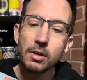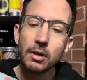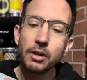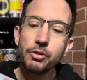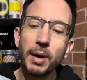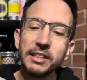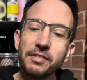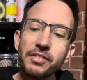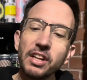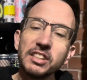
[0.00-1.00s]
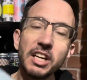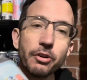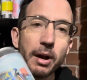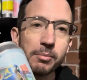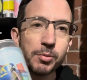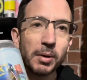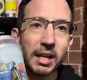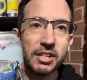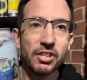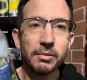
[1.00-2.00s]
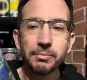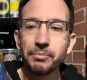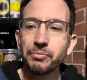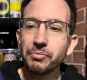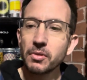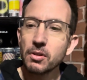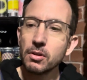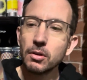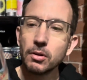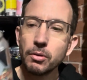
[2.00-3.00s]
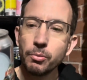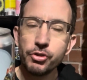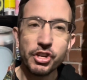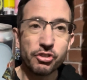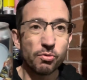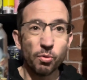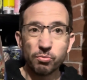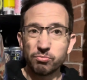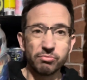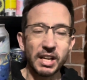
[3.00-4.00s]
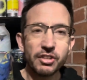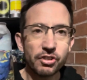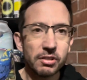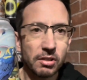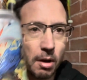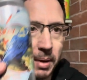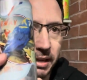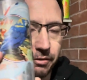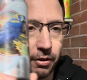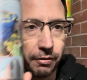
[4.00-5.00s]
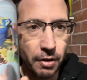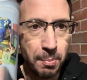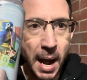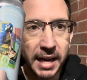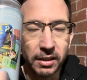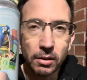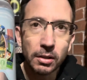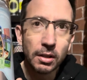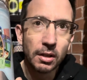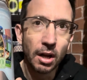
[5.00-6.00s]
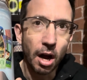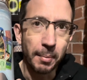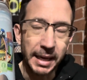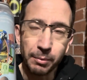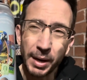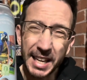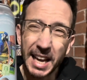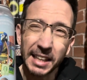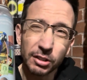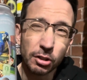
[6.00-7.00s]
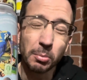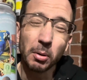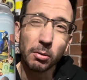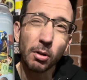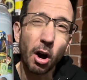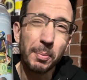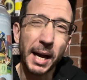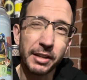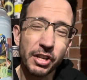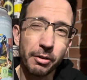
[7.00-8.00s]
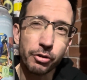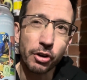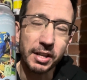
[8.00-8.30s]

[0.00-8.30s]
at a rate of 13 grams per litre, which is decent, I mean, for a pale. I mean, when you get into double IPA territory,